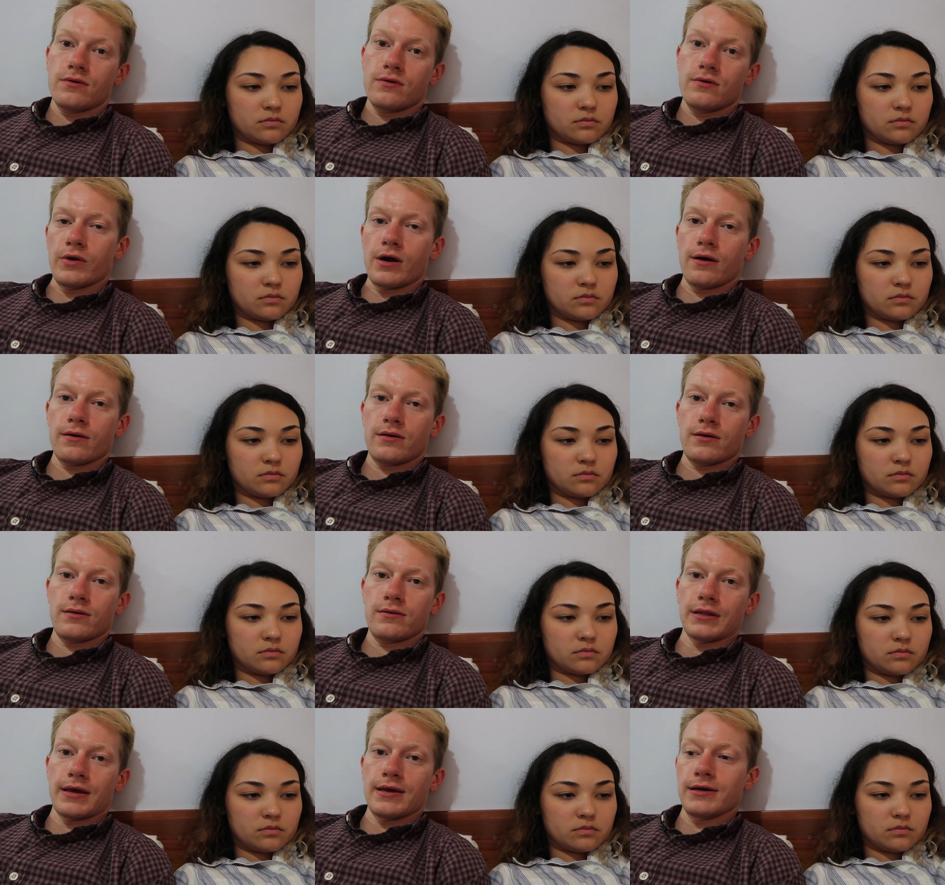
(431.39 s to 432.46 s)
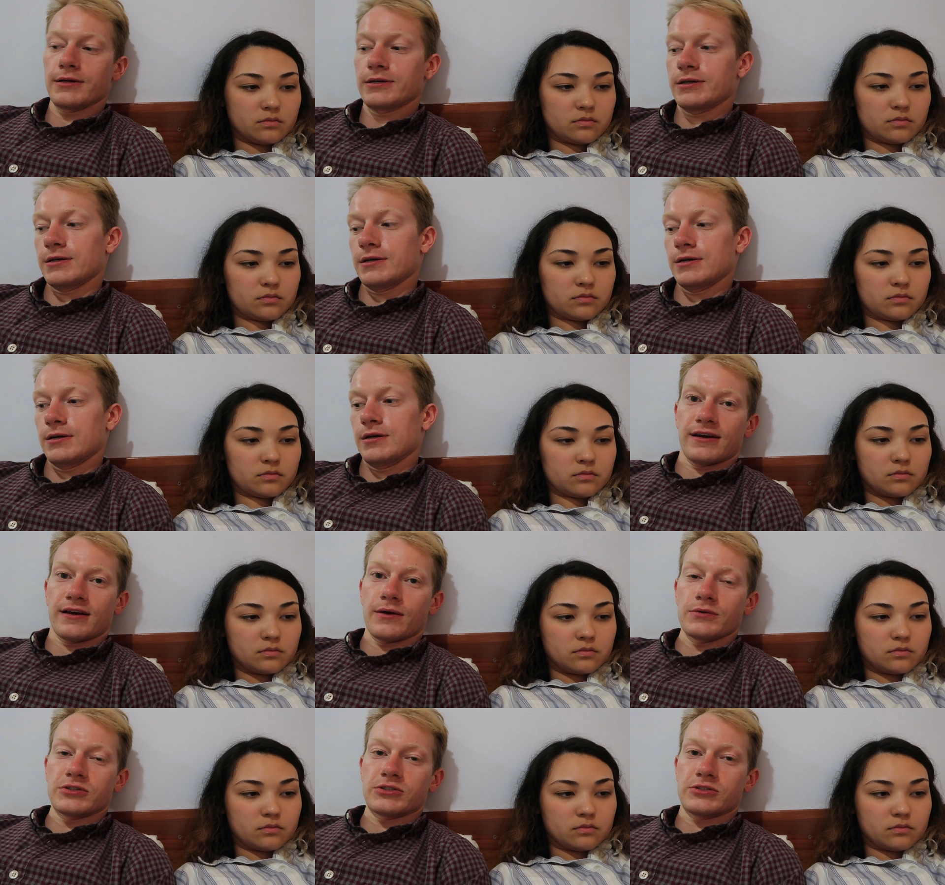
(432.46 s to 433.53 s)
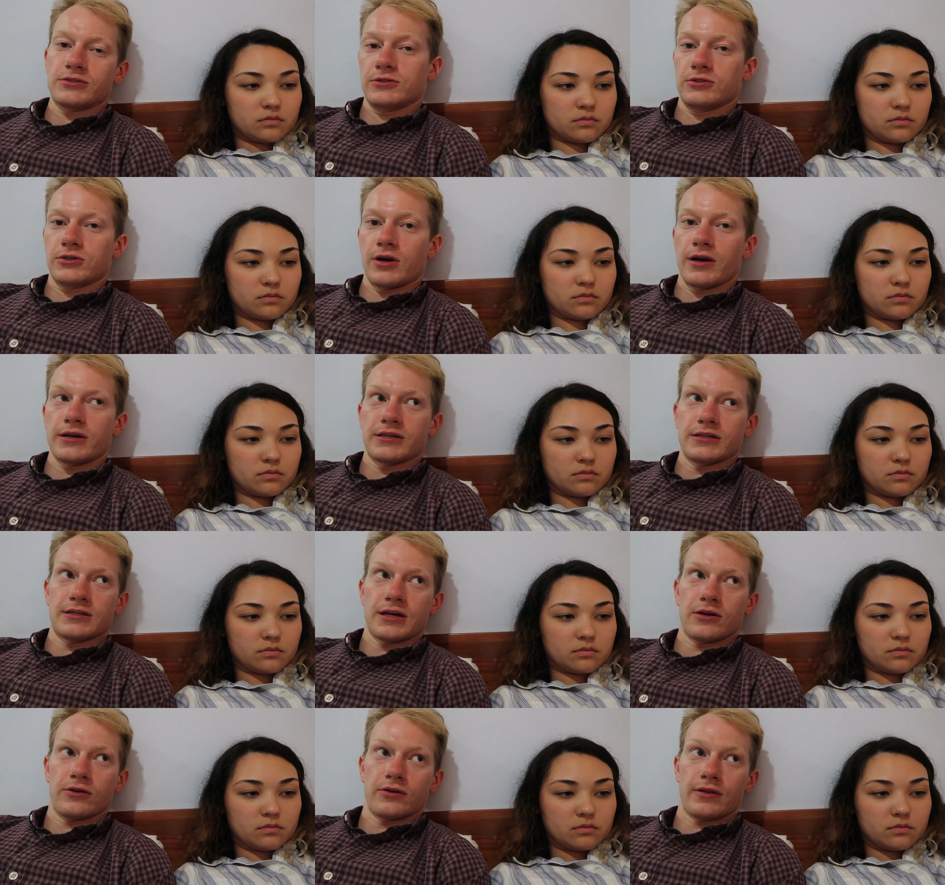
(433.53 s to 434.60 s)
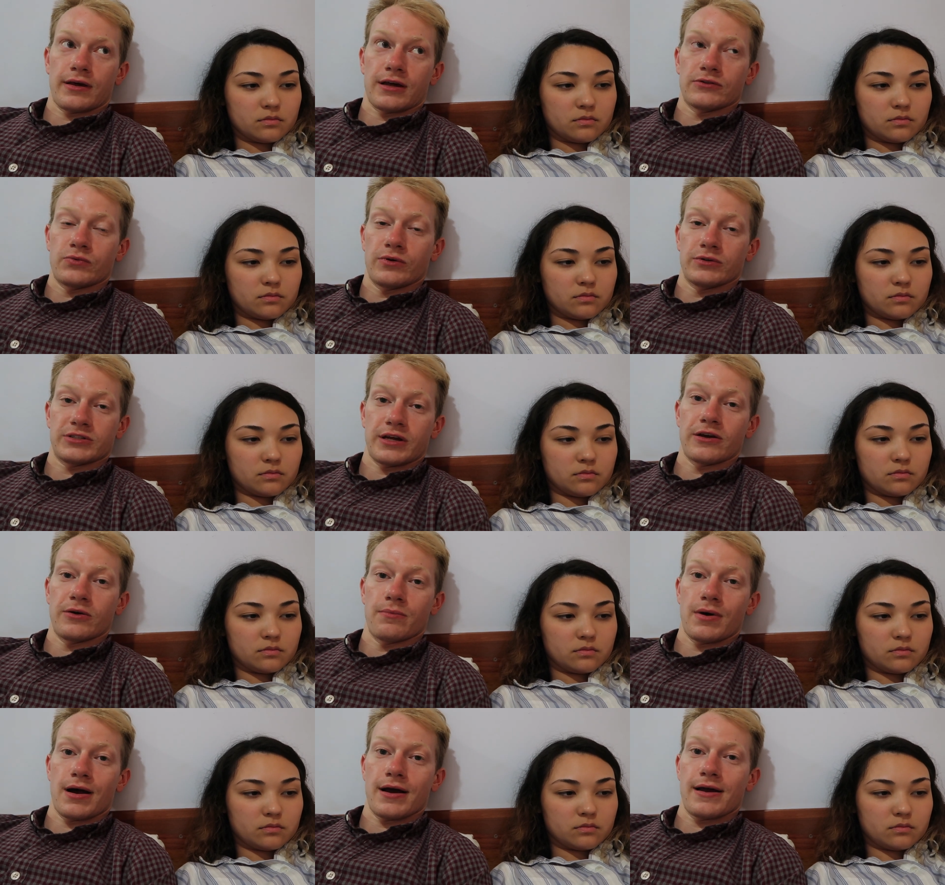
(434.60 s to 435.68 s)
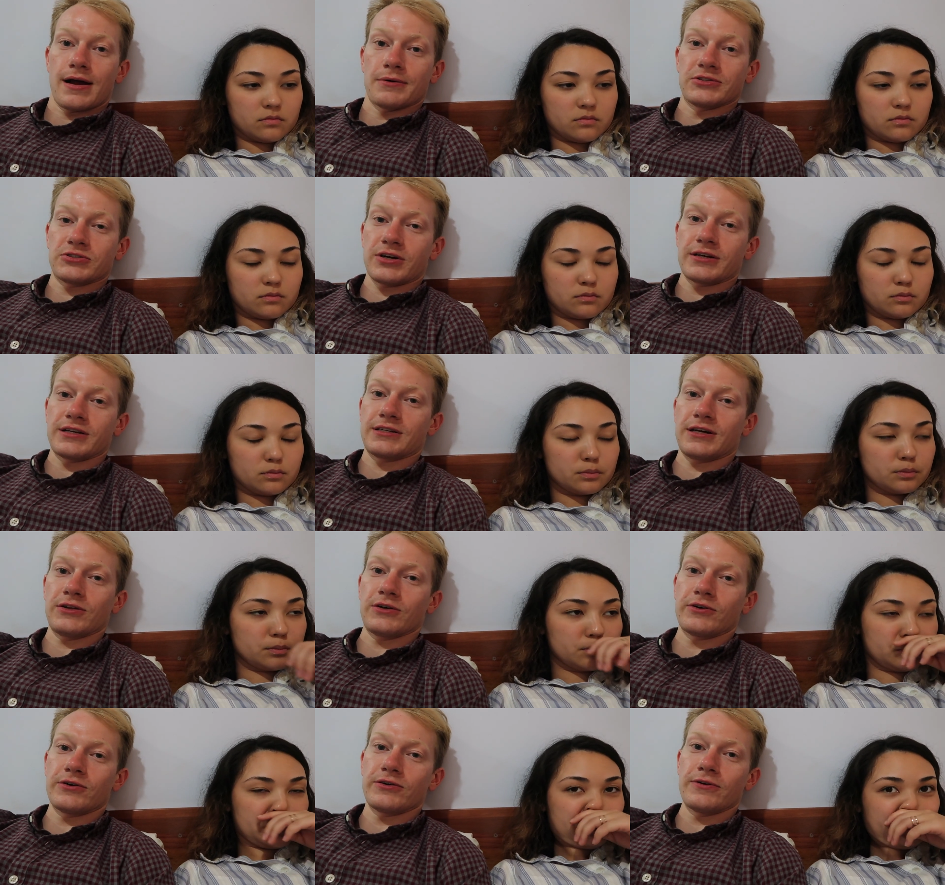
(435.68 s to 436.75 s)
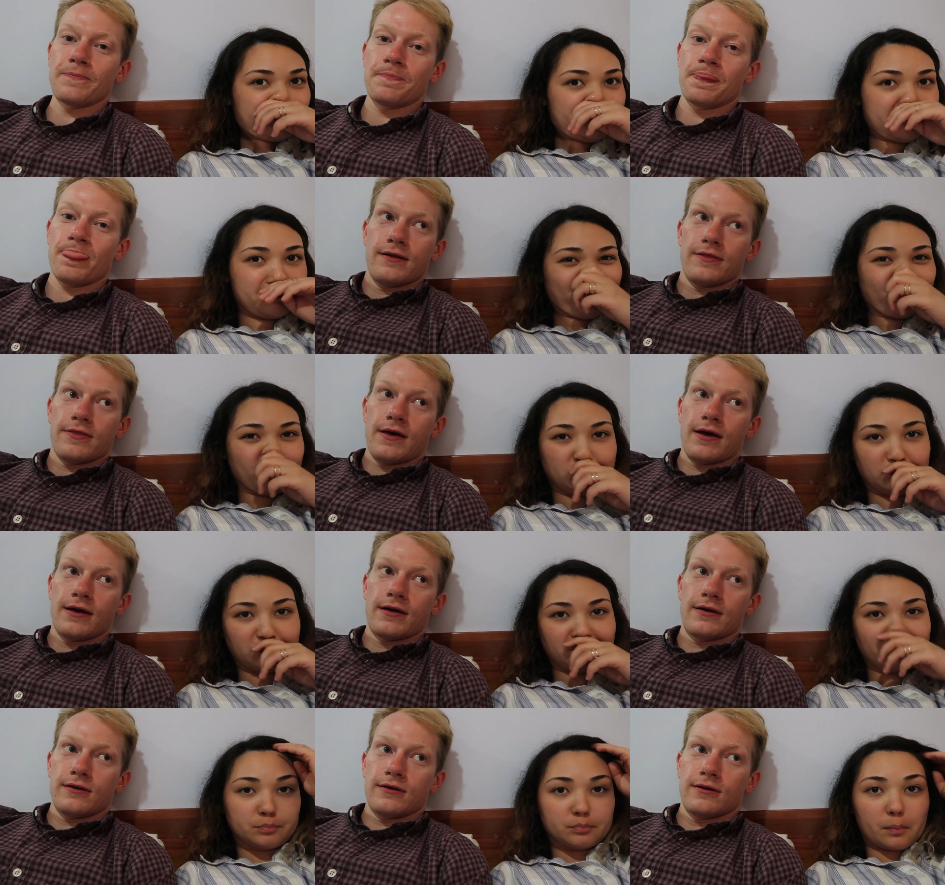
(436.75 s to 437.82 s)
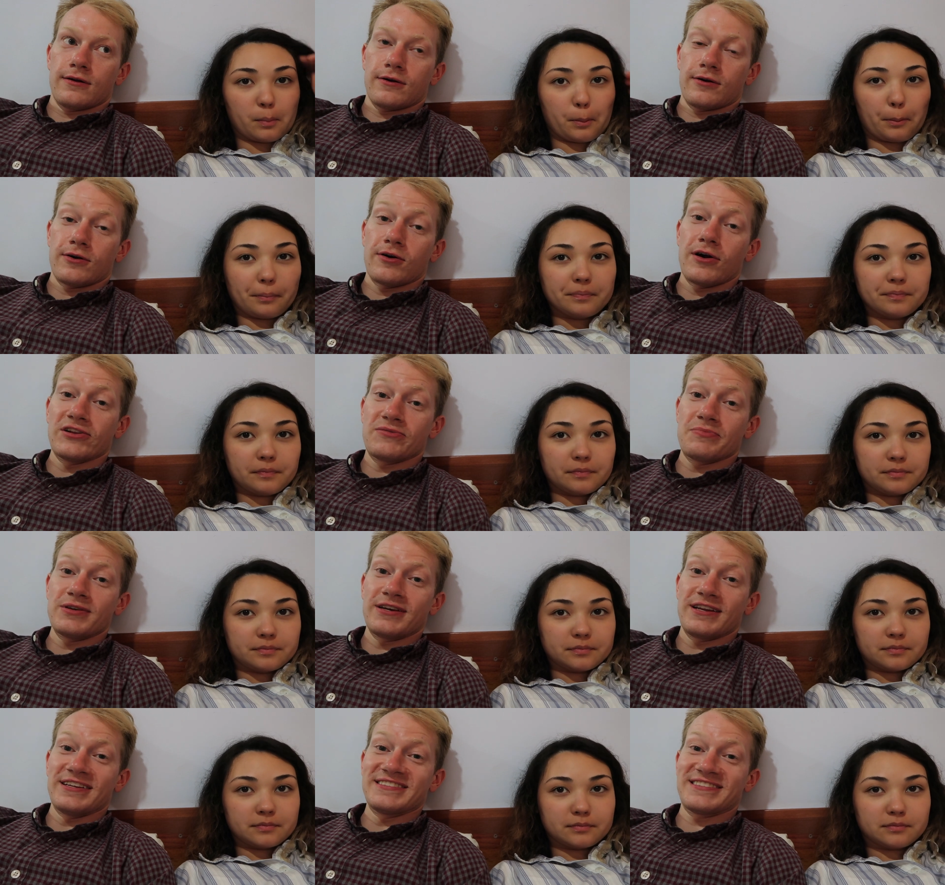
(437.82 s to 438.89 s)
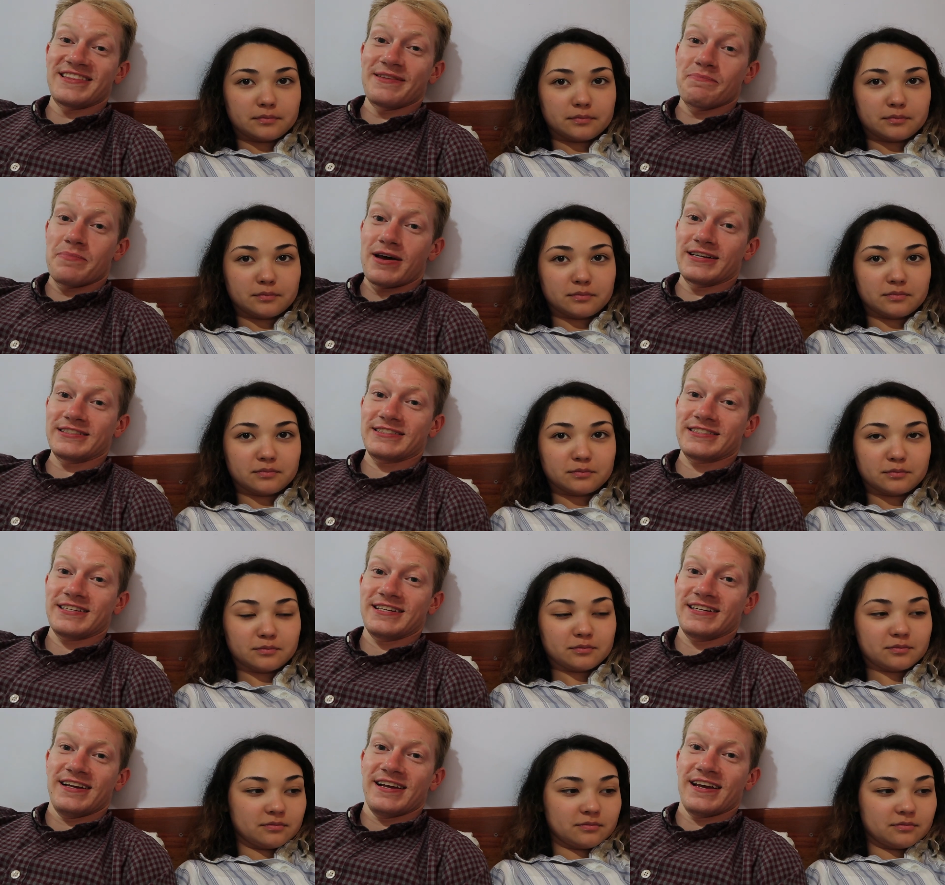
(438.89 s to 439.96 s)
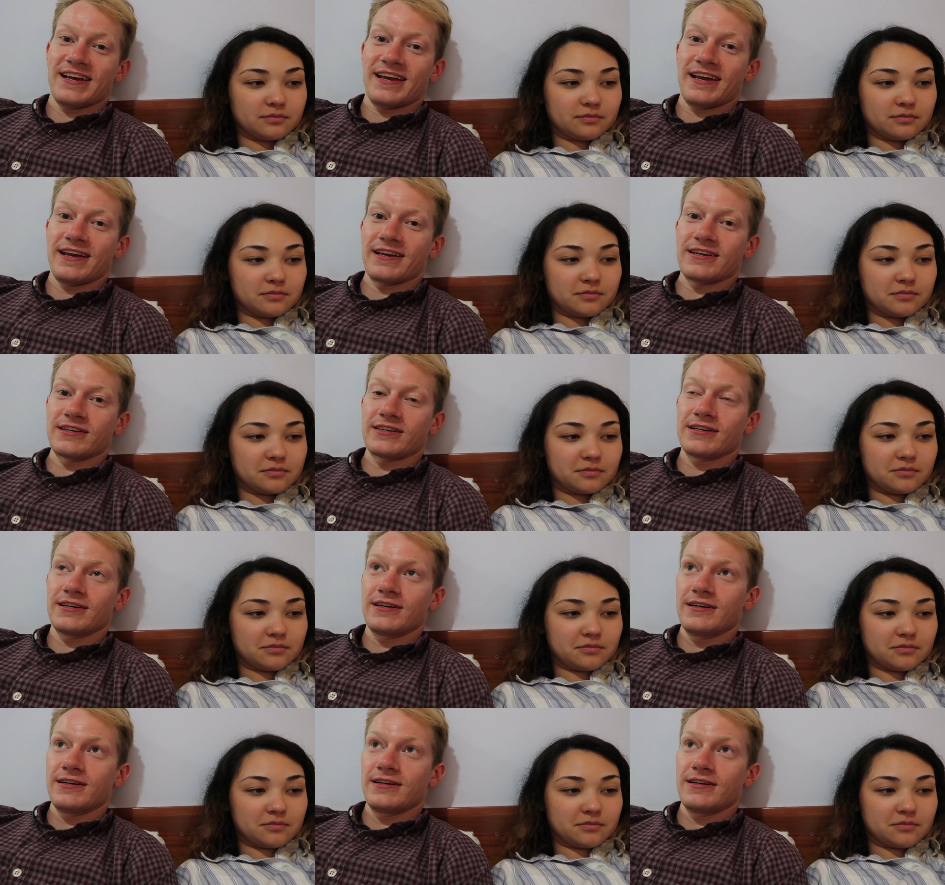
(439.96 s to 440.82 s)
Speaker 1: We got the land and I was trying to tell, like as we were saying goodbye, I was trying to tell her that her husband is the best. And